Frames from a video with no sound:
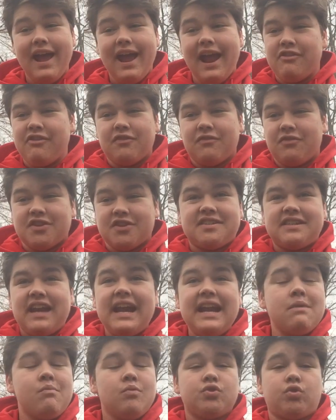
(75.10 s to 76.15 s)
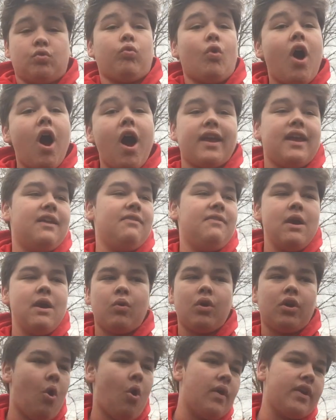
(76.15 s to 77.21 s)
And the stadium was rocking. They
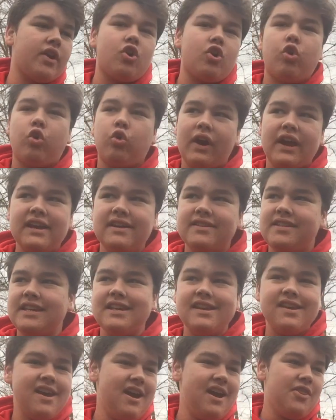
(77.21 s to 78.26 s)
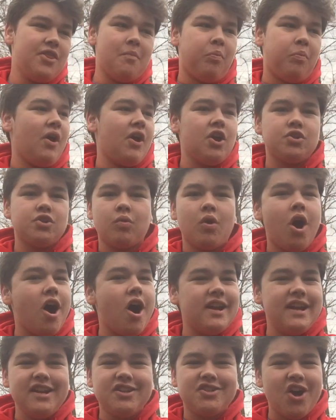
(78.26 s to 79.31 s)
were going crazy. The players were
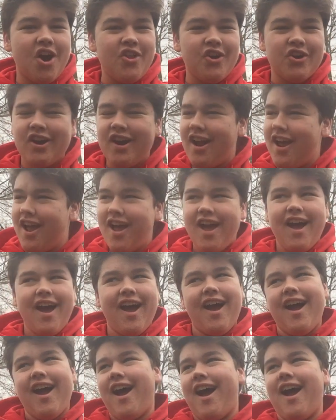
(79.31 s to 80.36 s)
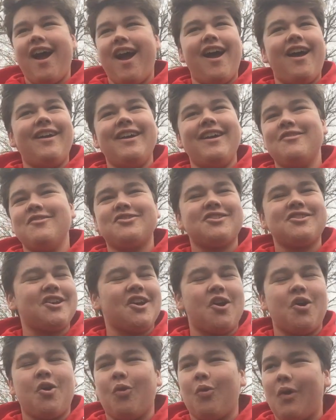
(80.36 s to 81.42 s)
hugging each other. It was just a
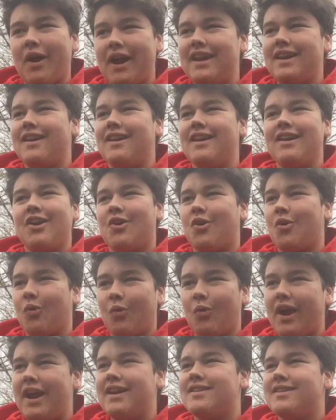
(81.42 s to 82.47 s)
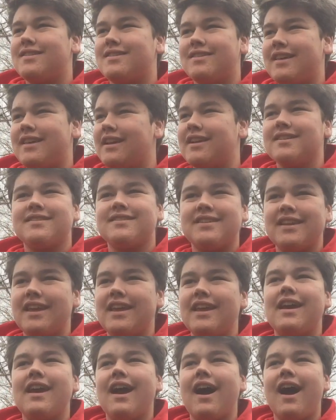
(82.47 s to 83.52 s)
great, great thing to
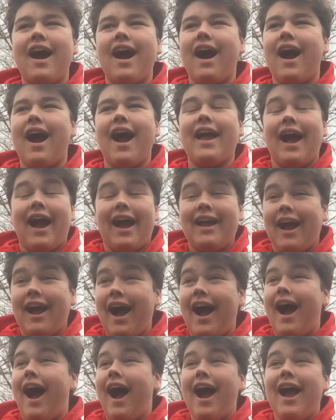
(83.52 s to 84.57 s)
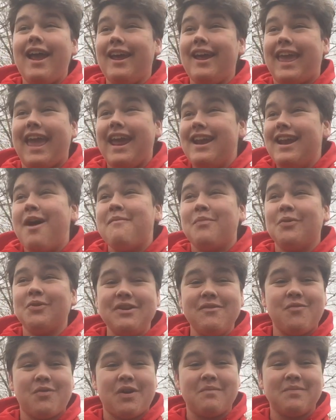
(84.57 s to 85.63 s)
see. I cannot
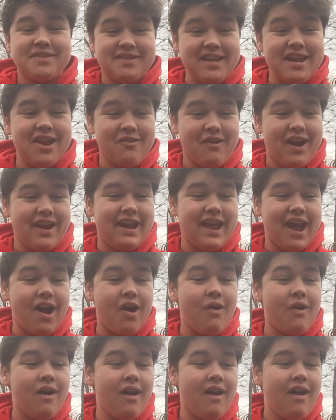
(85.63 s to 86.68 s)
believe what I'm seeing right now.